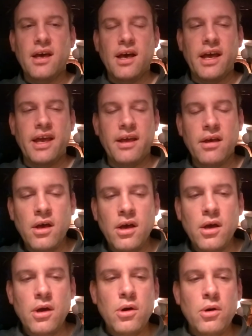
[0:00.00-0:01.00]
I
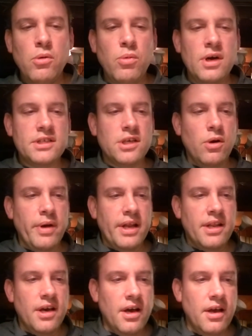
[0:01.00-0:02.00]
was going
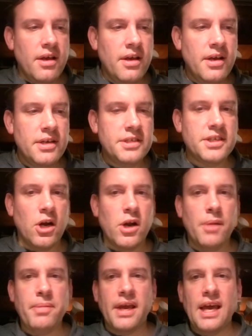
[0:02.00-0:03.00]
to start
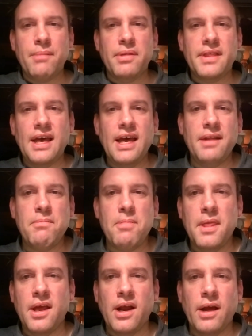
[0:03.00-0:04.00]
up again, but
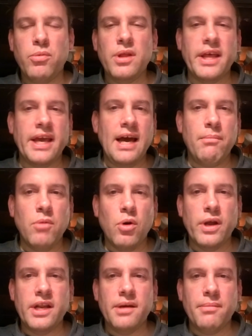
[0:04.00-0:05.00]
then, you know, I really got
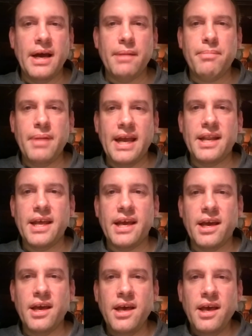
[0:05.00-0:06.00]
more into my
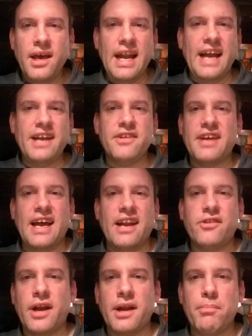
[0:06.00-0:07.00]
painting and I just got to
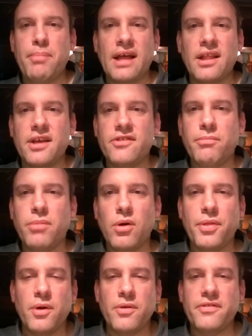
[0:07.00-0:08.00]
try to balance
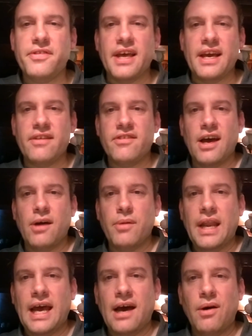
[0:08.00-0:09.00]
both those things out
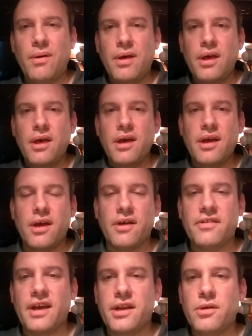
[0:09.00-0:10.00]
now, you know,
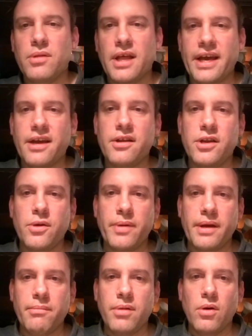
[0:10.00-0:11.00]
because I do like
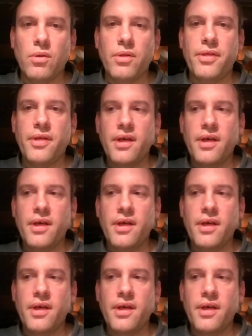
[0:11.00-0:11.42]
doing both.